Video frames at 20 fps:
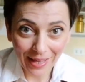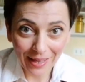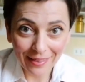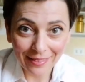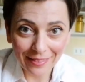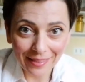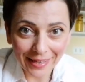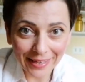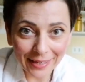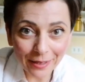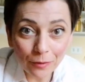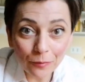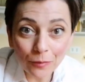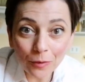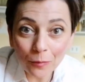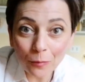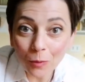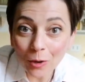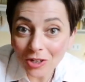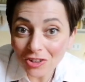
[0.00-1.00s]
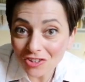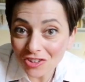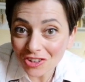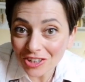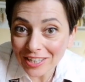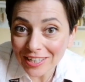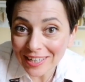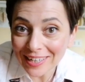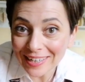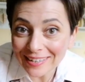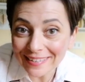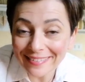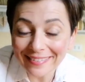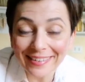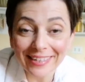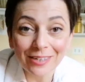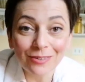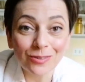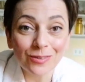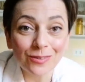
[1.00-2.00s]
Thank you for watching, see
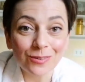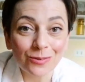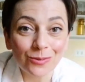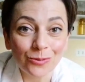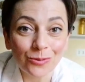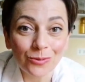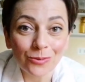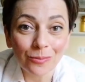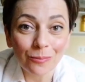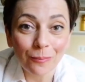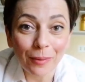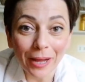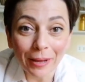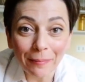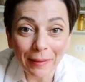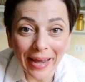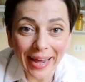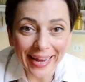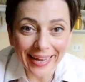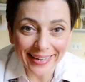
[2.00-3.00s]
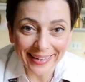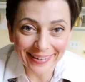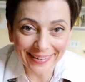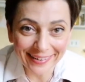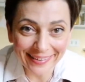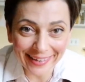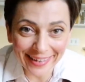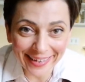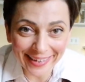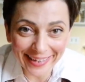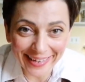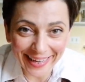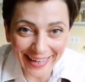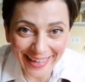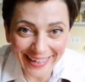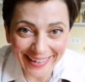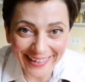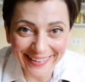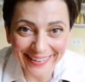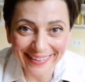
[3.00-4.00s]
you soon, bye bye, take care.